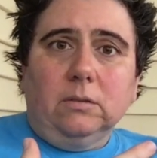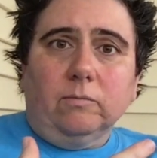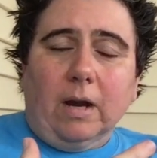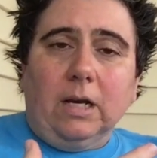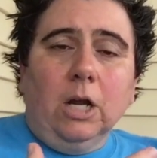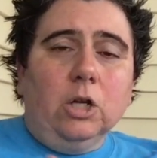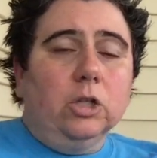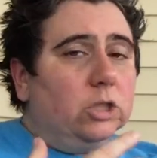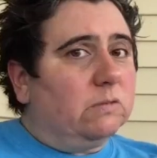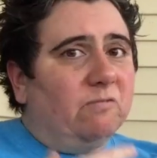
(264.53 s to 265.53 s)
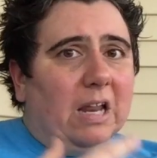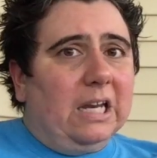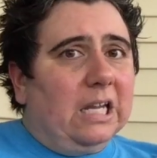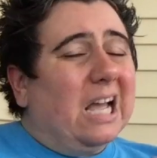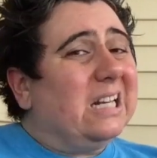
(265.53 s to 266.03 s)
right? You're just
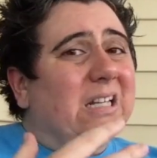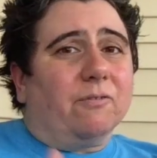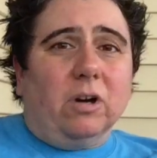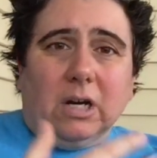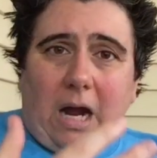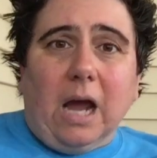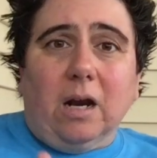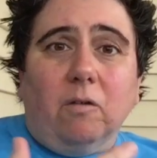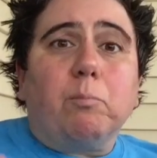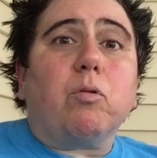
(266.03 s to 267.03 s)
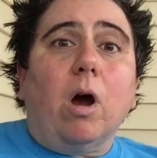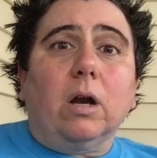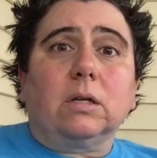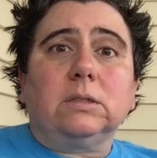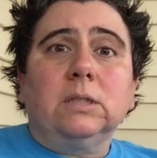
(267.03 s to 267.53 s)
vending a different kind of
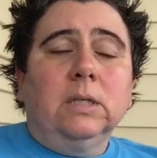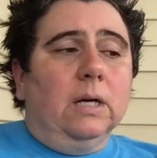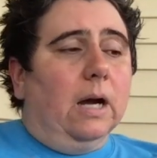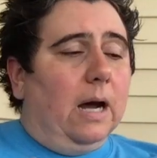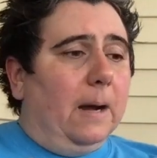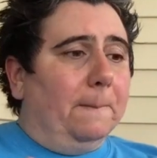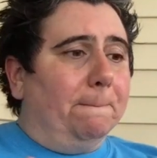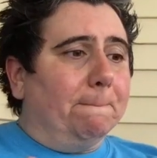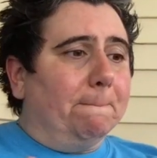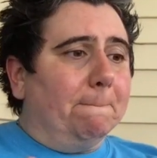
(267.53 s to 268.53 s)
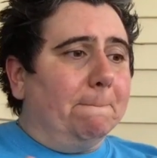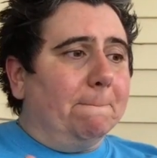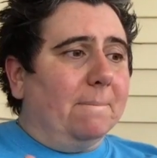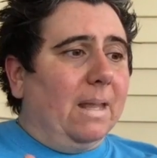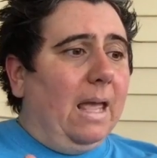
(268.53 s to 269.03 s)
product. Um,
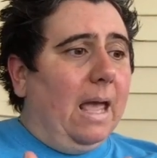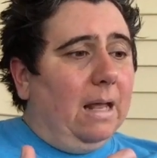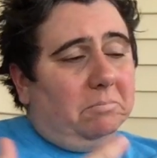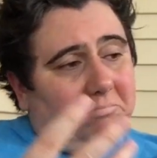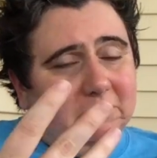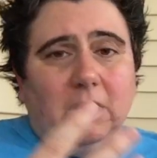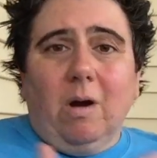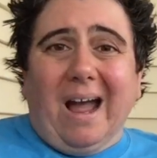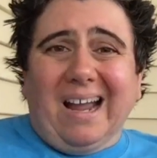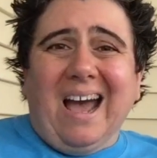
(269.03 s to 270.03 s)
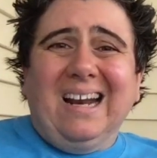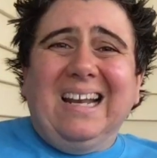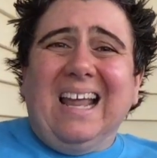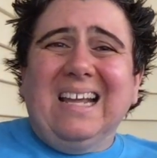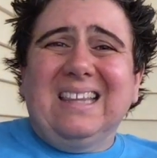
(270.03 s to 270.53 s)
and, you know, I kind of
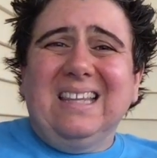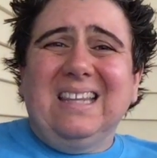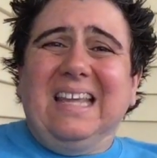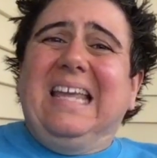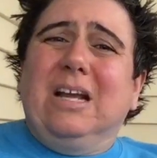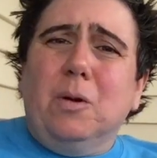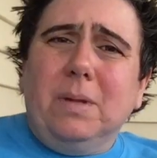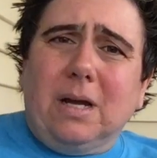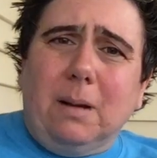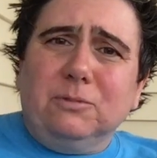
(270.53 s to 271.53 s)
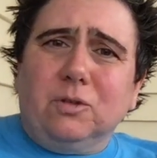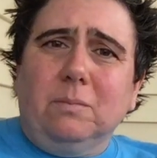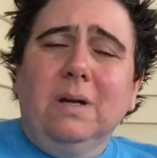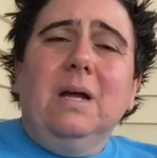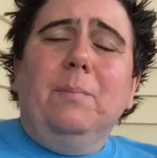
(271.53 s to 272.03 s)
like the, the income that comes
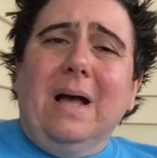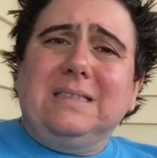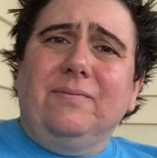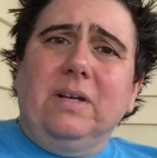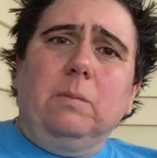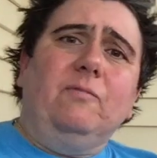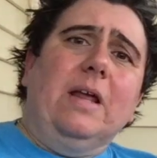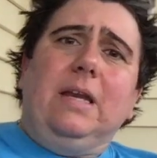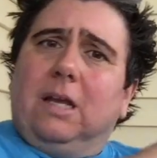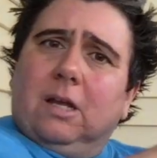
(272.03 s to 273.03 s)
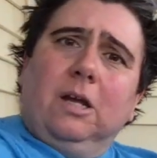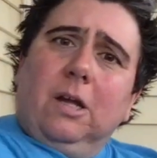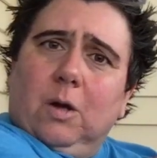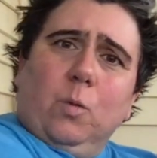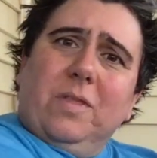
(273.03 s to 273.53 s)
from passive income vending
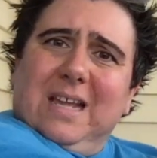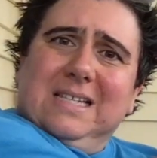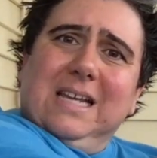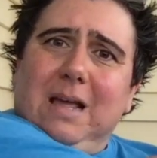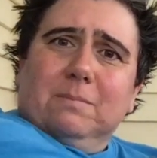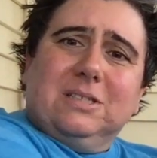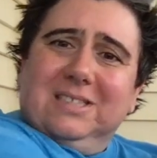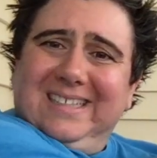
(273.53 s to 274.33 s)
with ATMs,